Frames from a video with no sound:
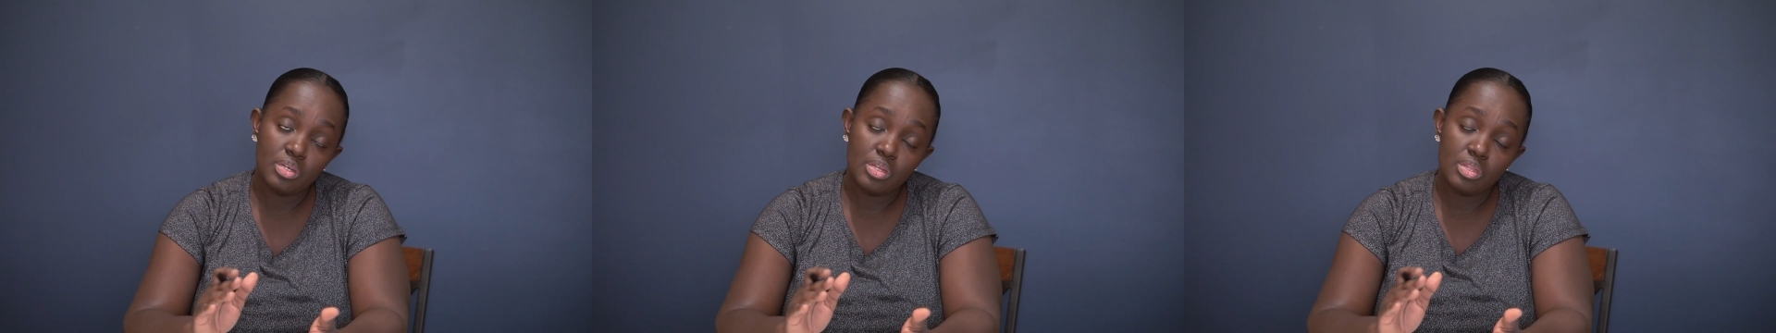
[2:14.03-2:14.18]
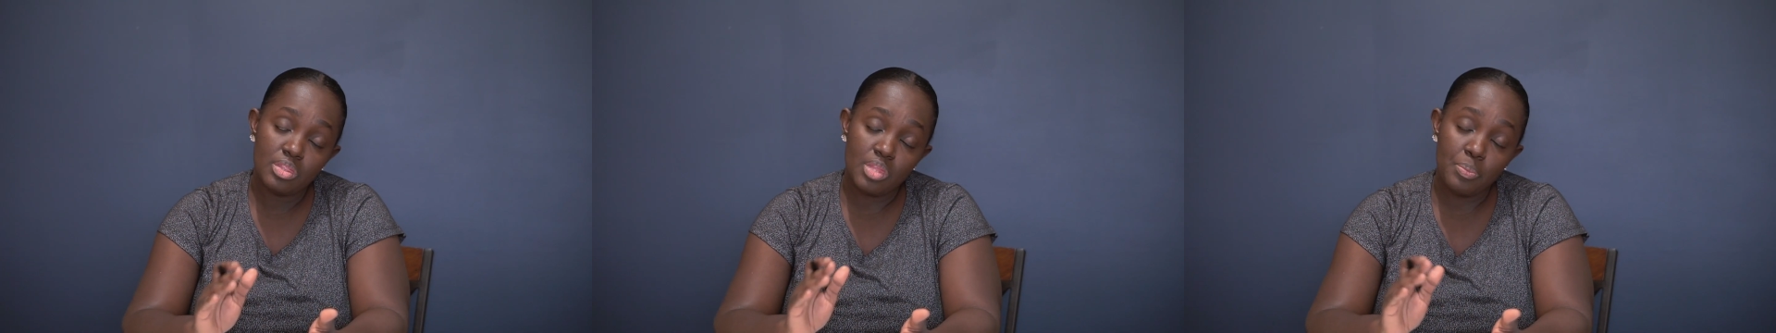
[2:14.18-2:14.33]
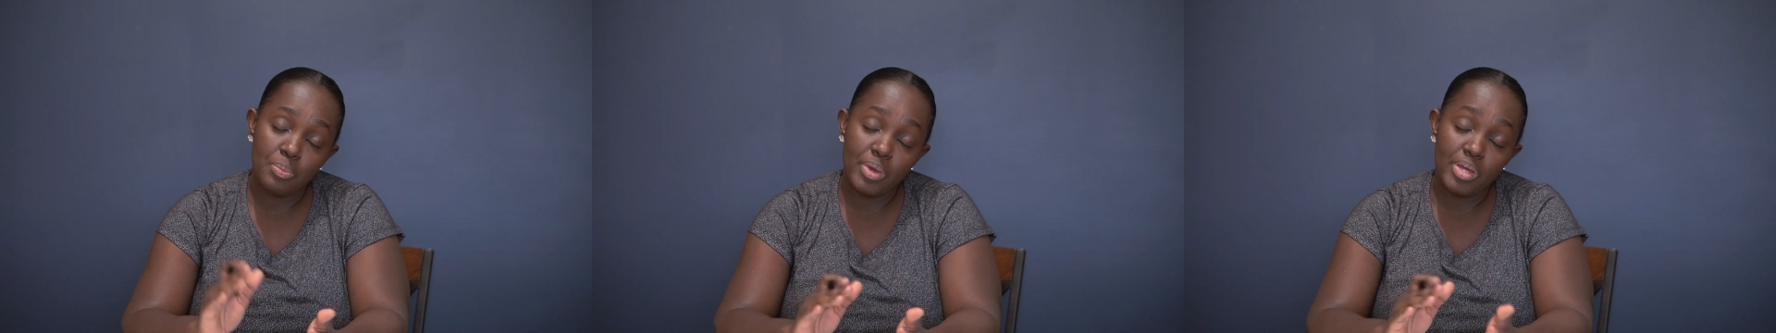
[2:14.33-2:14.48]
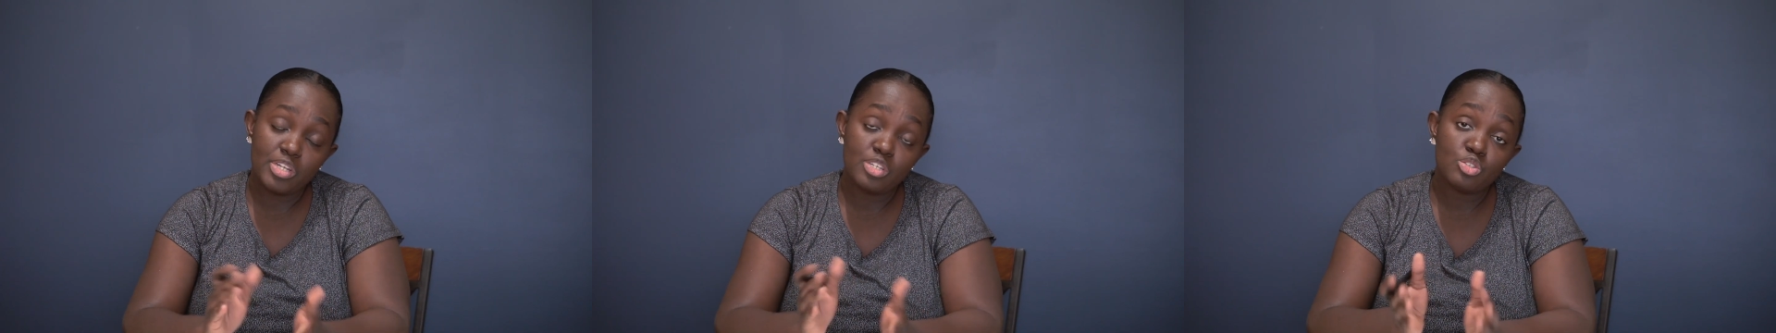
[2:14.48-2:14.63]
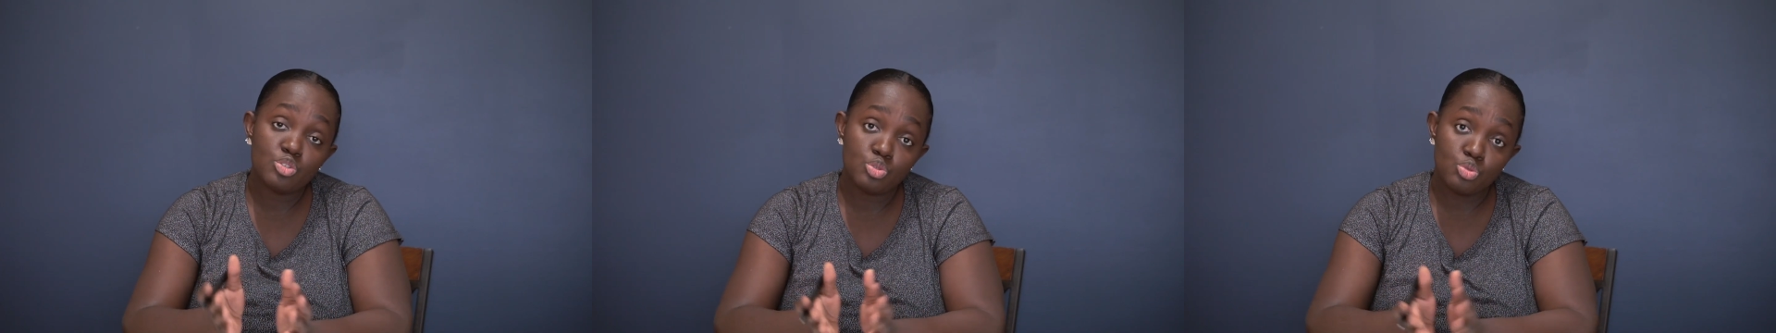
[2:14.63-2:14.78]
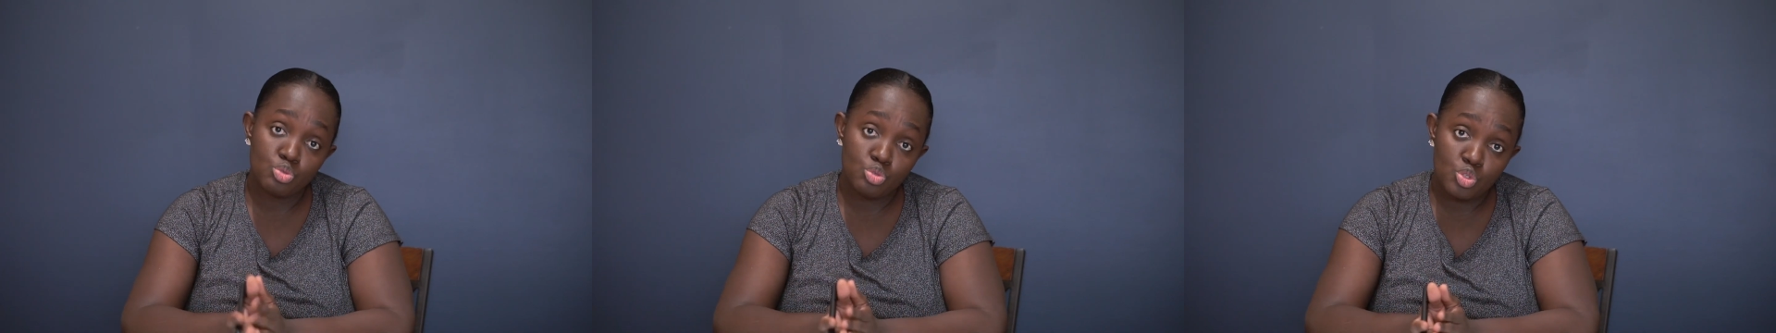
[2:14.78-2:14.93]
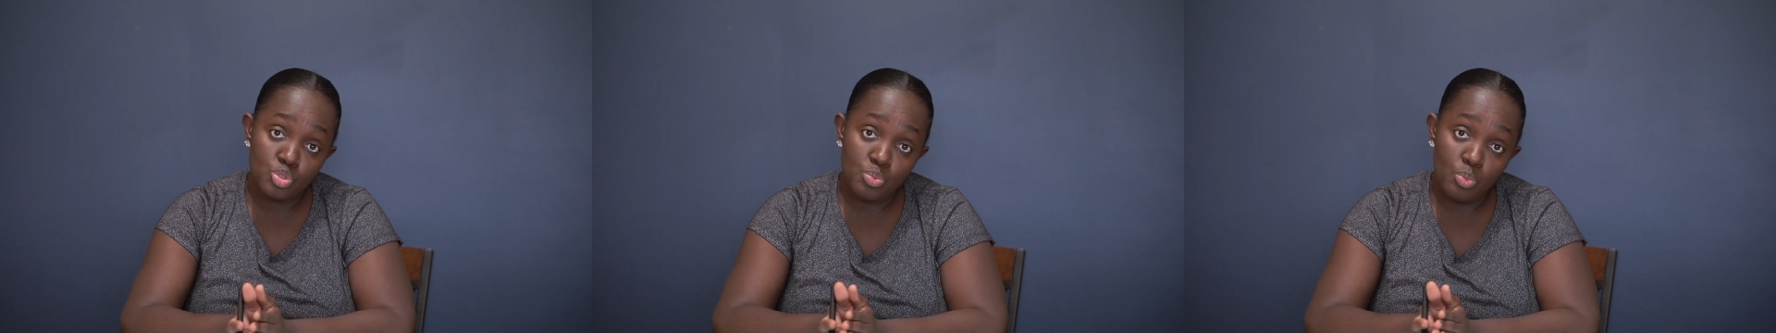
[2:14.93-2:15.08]
the pan is
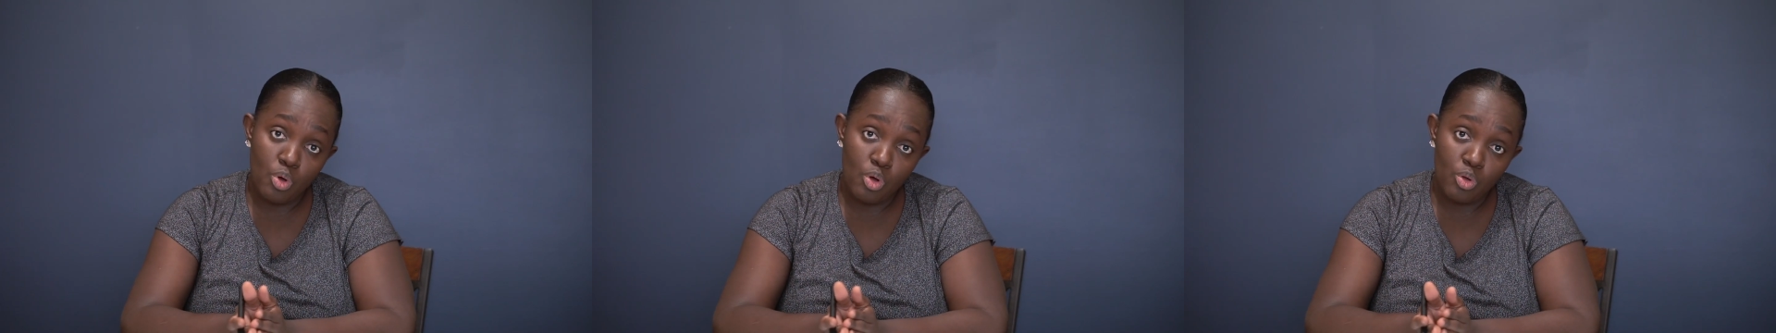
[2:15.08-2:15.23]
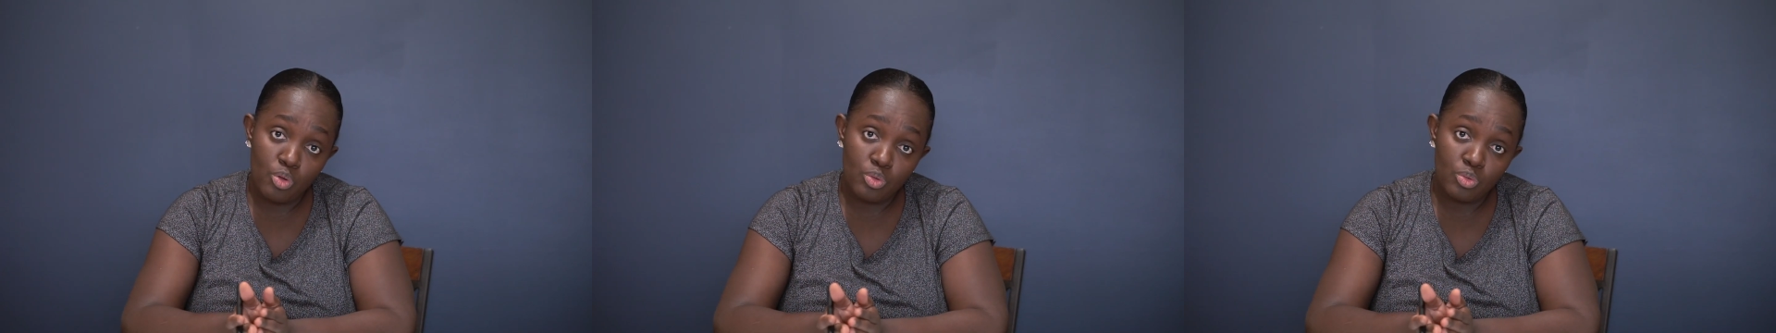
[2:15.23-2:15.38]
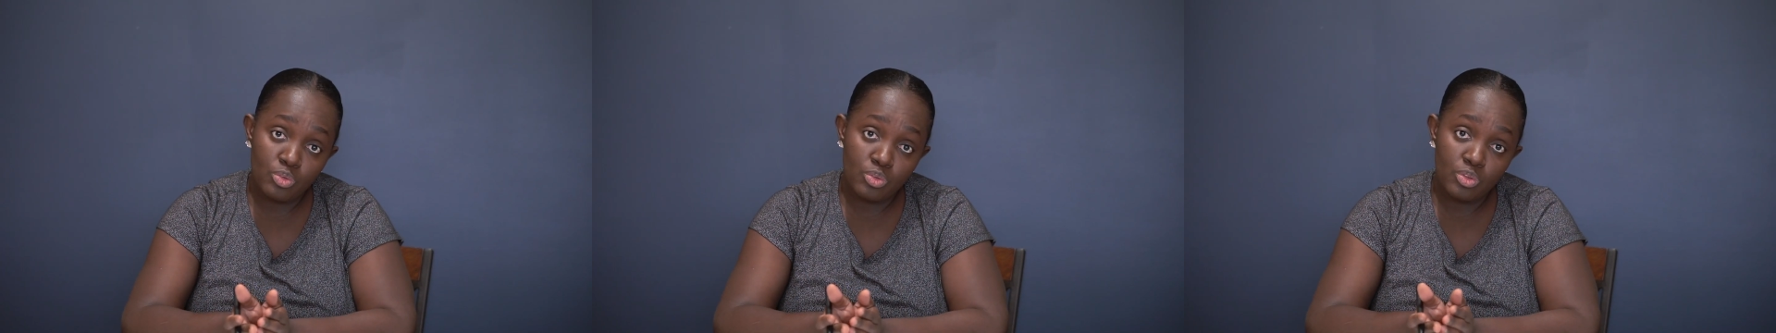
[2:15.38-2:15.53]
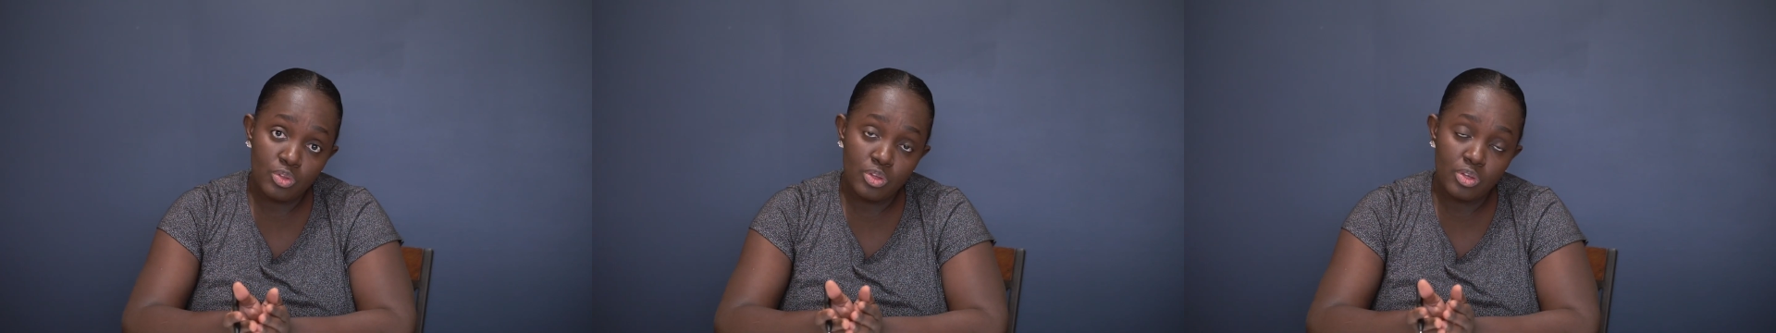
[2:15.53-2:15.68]
too small,